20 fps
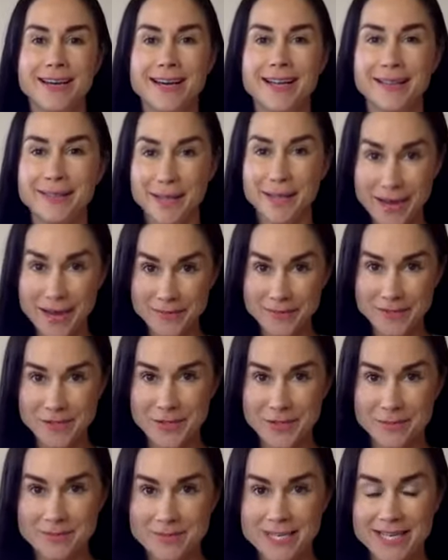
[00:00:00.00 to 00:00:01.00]
live
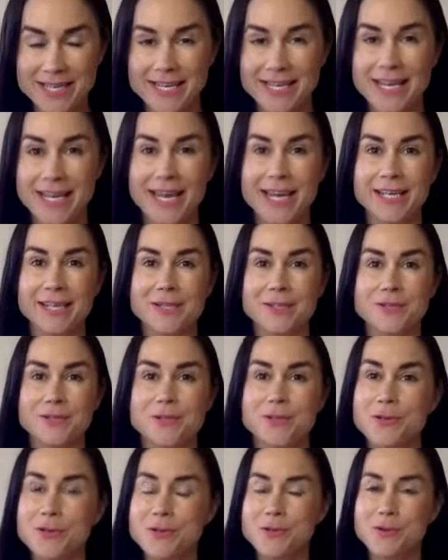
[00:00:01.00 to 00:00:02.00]
stream dedicated
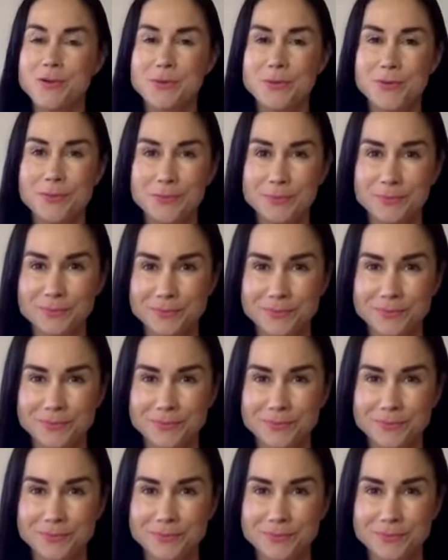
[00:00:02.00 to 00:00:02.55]
to